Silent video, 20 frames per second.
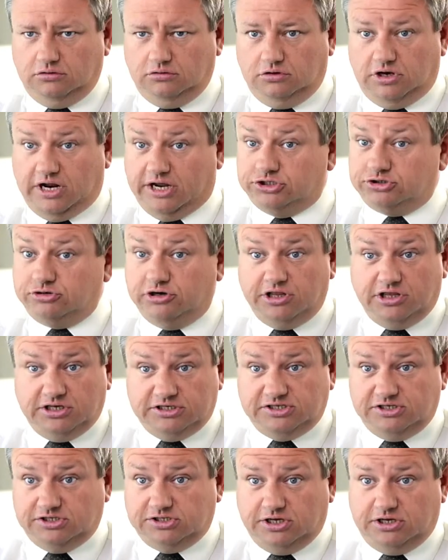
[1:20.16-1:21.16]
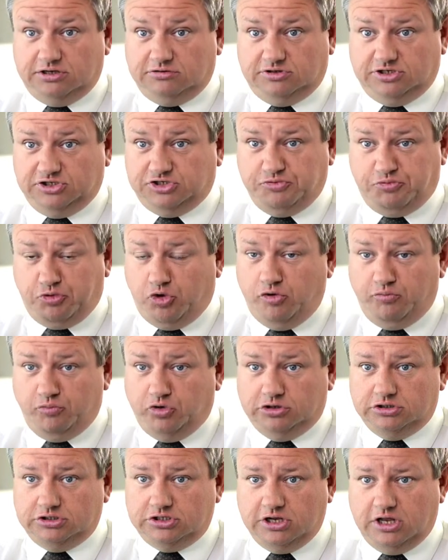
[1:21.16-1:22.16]
Naturally, this is a
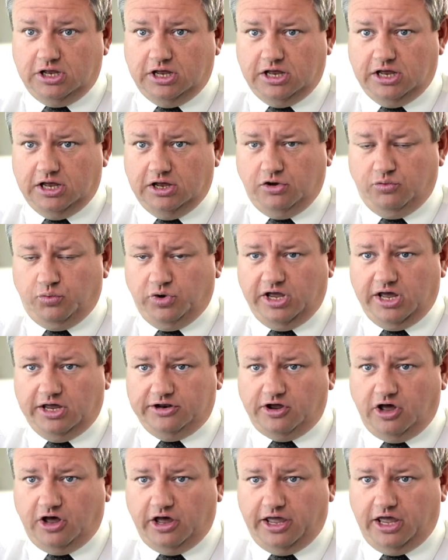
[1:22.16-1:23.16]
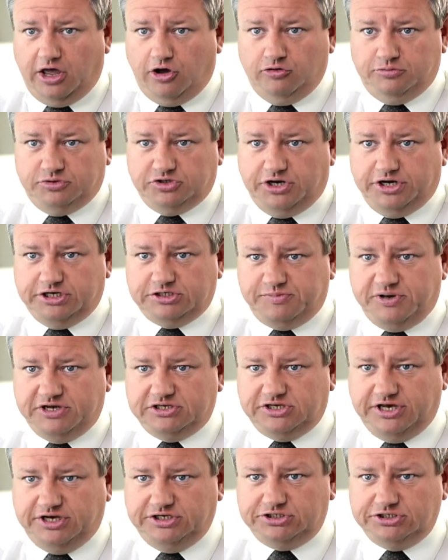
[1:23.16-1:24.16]
disappointment. We had high hopes and
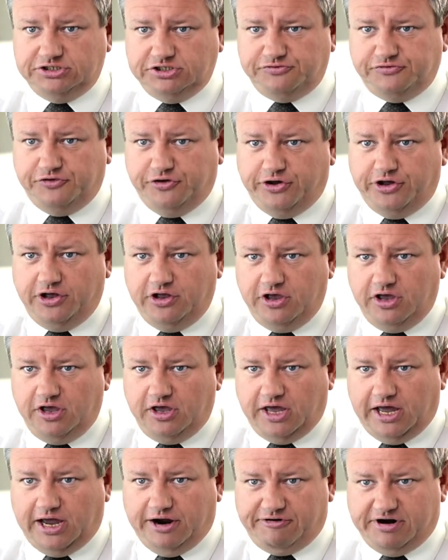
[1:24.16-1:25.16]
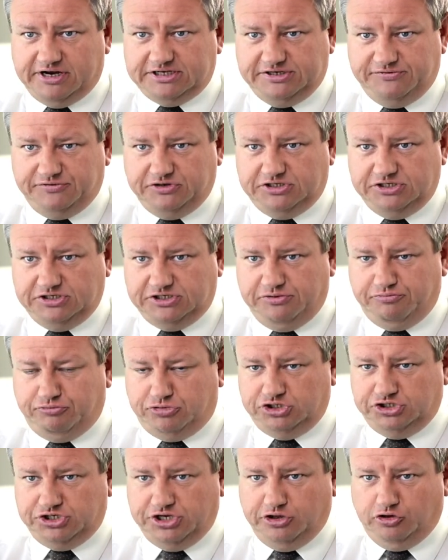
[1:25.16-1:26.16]
expectations for our activities in
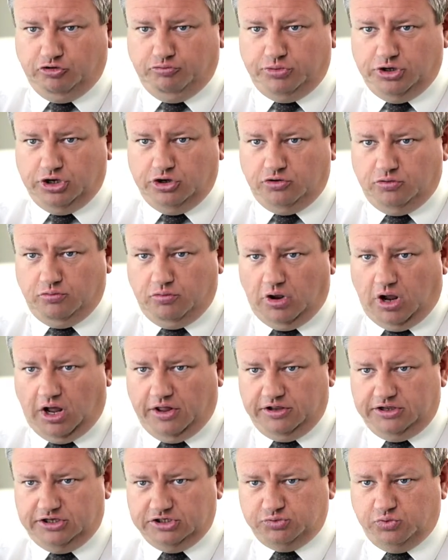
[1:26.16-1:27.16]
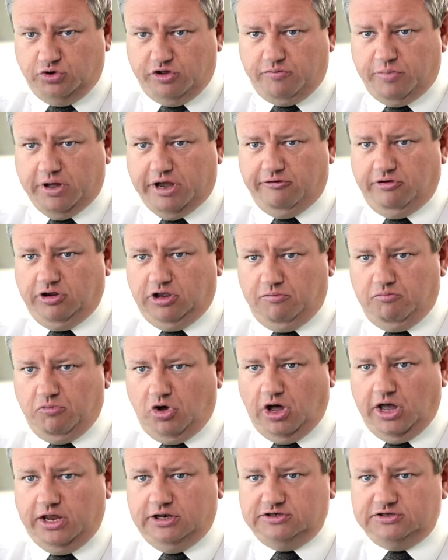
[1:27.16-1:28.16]
Brazil, but I think it's worth bearing in
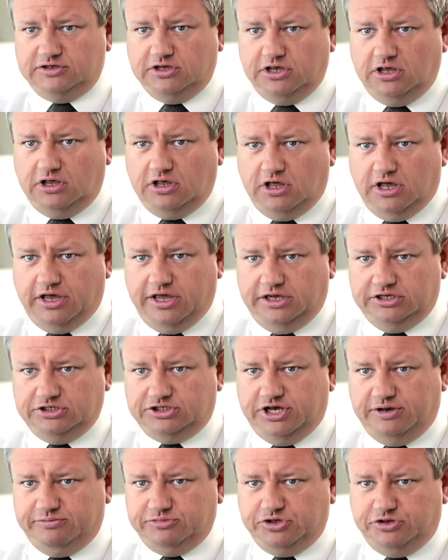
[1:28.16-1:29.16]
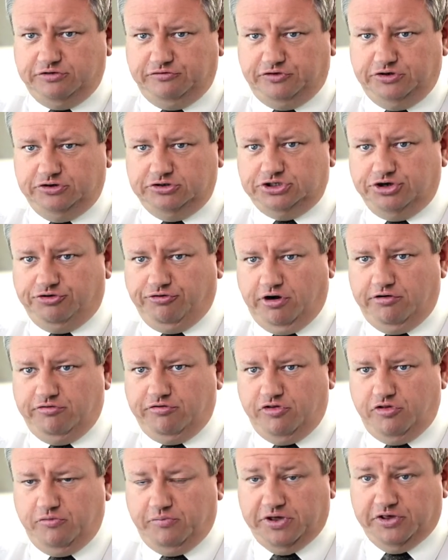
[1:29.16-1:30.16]
mind, in terms of the future
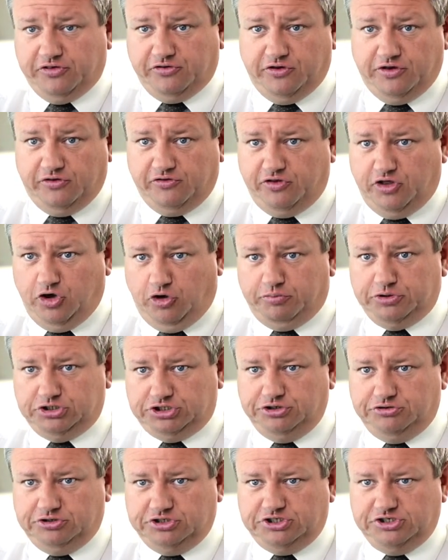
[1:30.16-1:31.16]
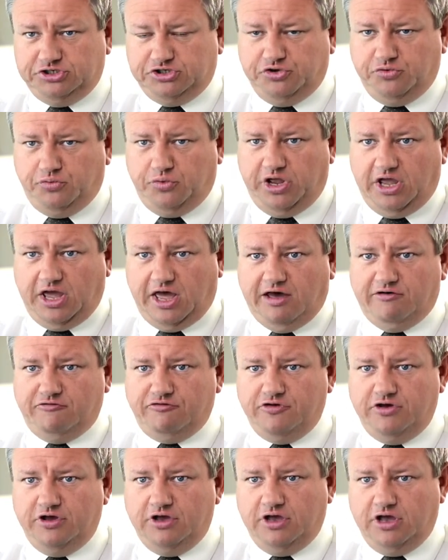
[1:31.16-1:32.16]
growth of the business, the opportunities that we
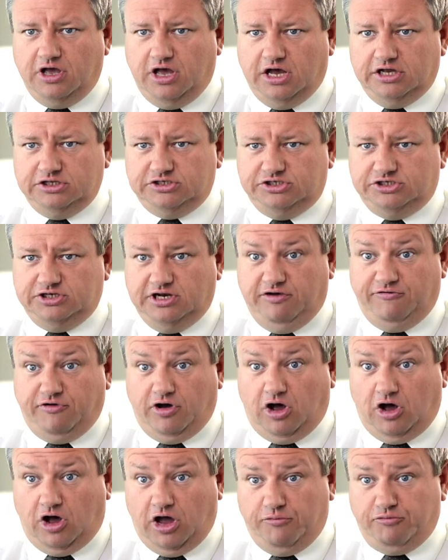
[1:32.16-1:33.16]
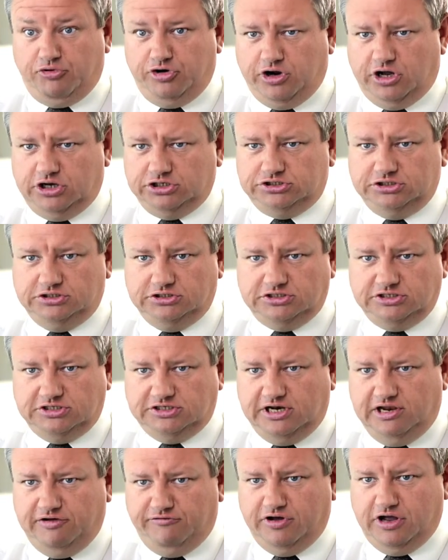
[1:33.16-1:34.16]
have to deliver higher production, to
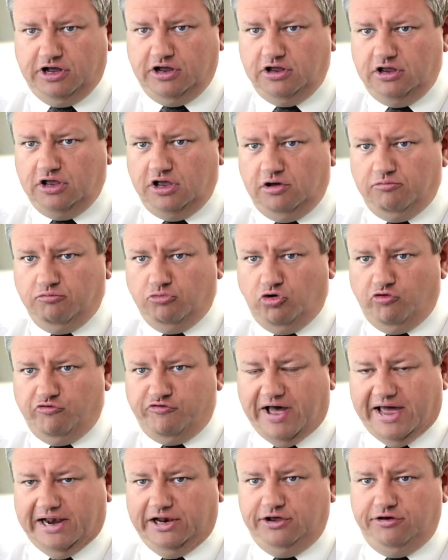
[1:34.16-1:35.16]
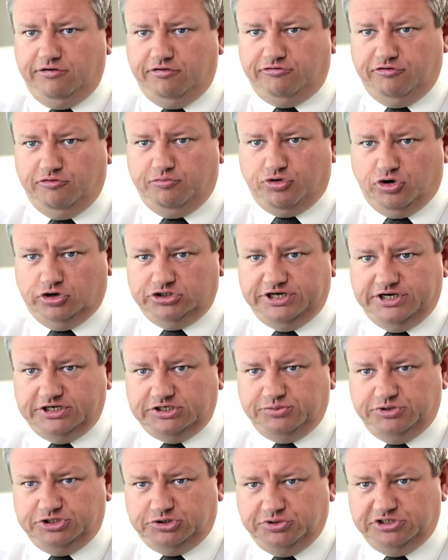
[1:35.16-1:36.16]
deliver more value through
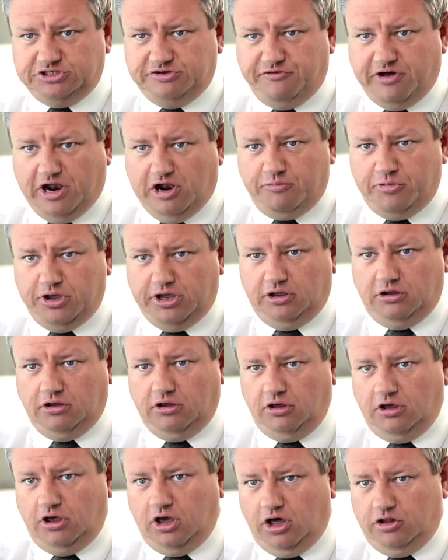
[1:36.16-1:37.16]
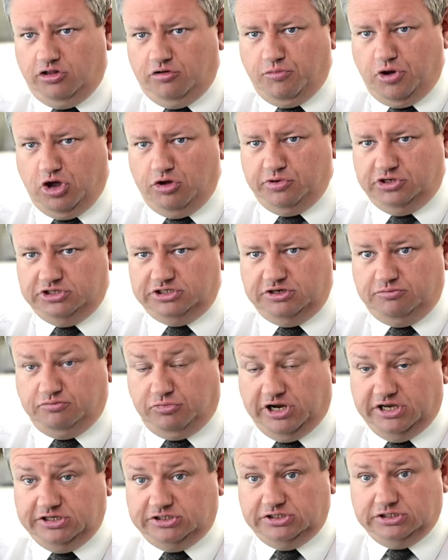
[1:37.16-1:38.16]
projects which we're developing at the moment in
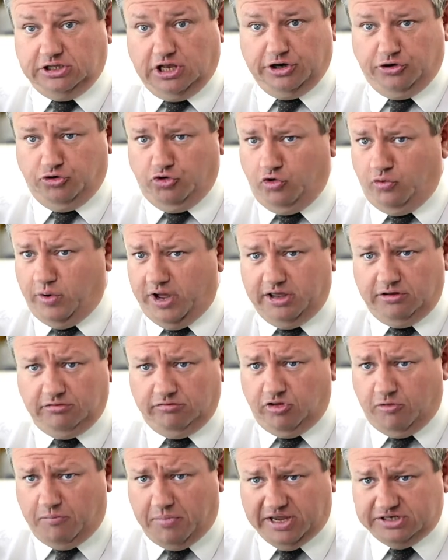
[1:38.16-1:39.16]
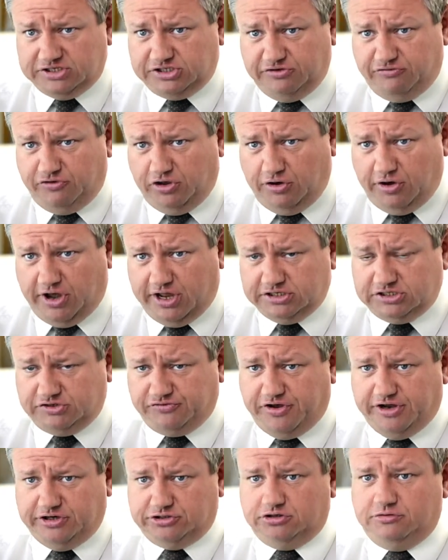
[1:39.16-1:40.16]
places like Norway, the massive Johan
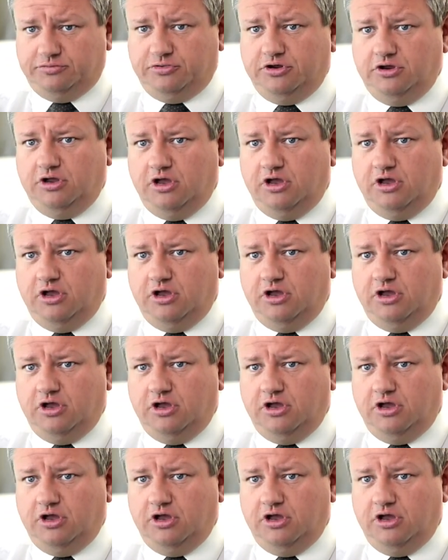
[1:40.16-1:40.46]
Sverdrup